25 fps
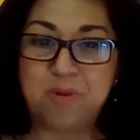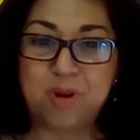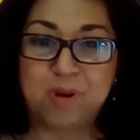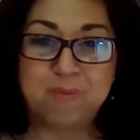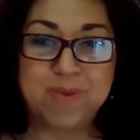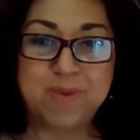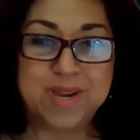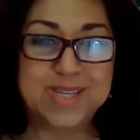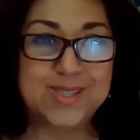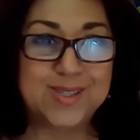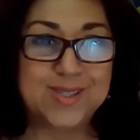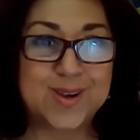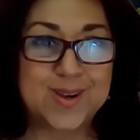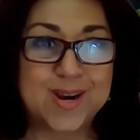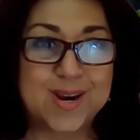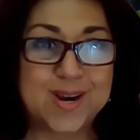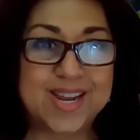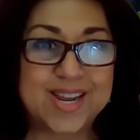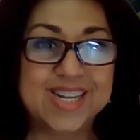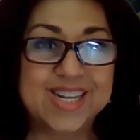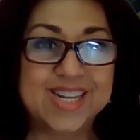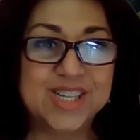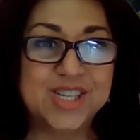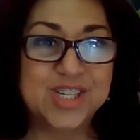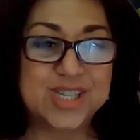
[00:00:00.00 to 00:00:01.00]
be
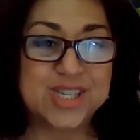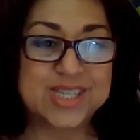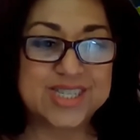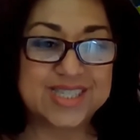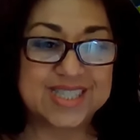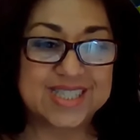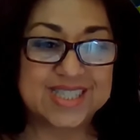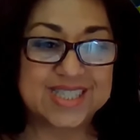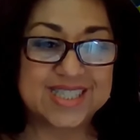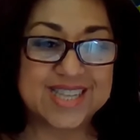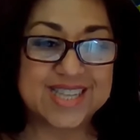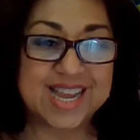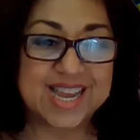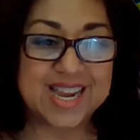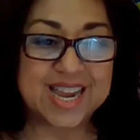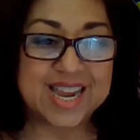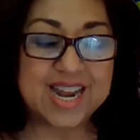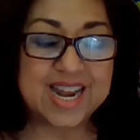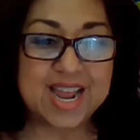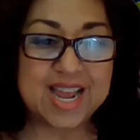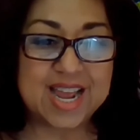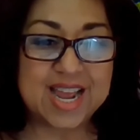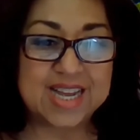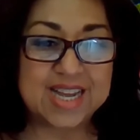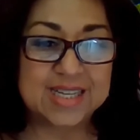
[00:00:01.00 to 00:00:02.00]
starting in just a
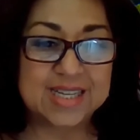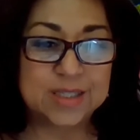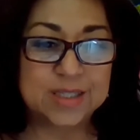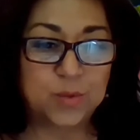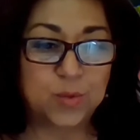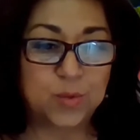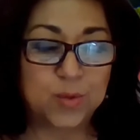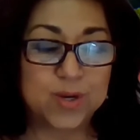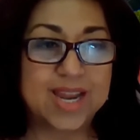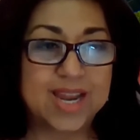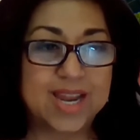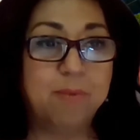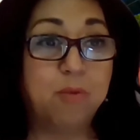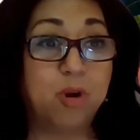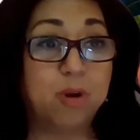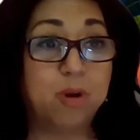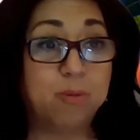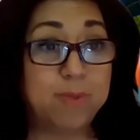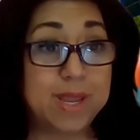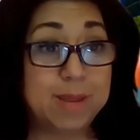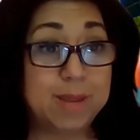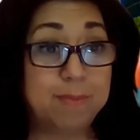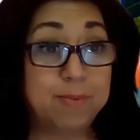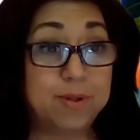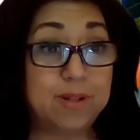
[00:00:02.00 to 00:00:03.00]
second as we're getting more
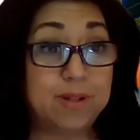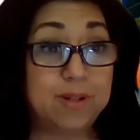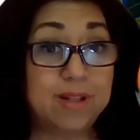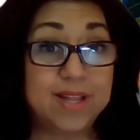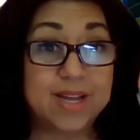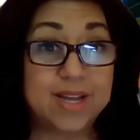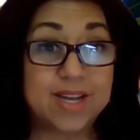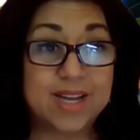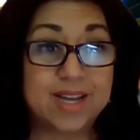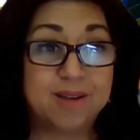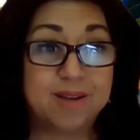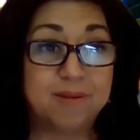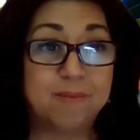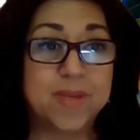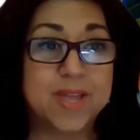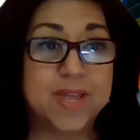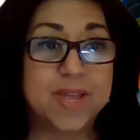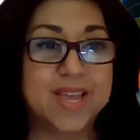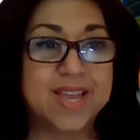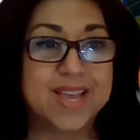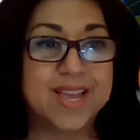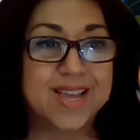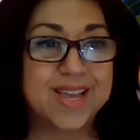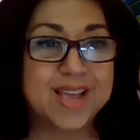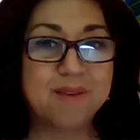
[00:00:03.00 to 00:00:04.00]
people
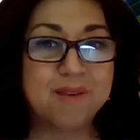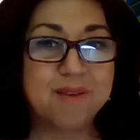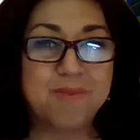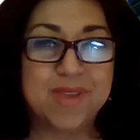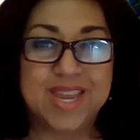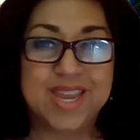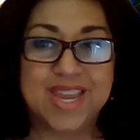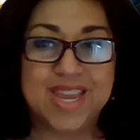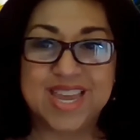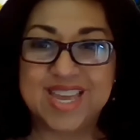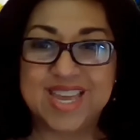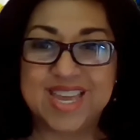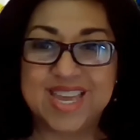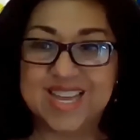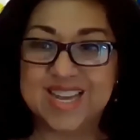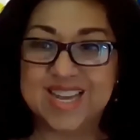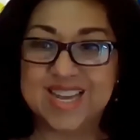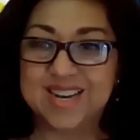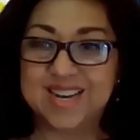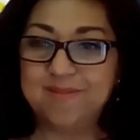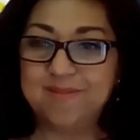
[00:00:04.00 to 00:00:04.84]
coming in.